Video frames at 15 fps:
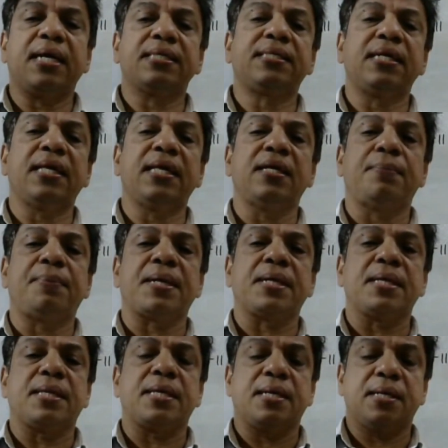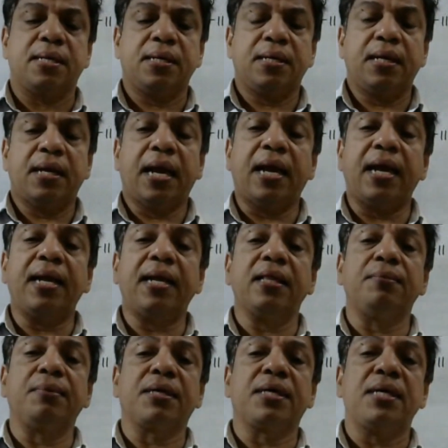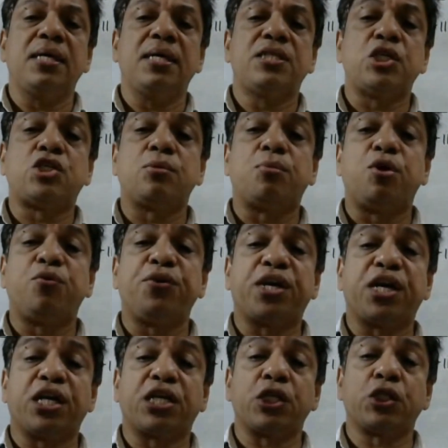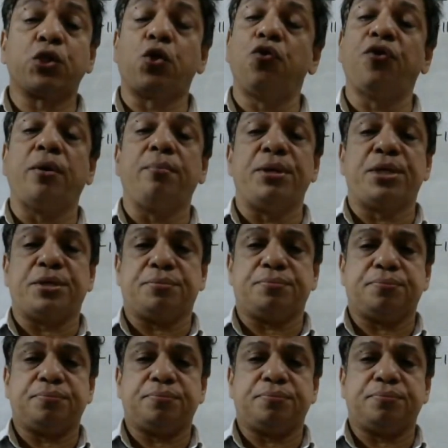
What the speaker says: ask you how to solve the system of equations. Now, we have to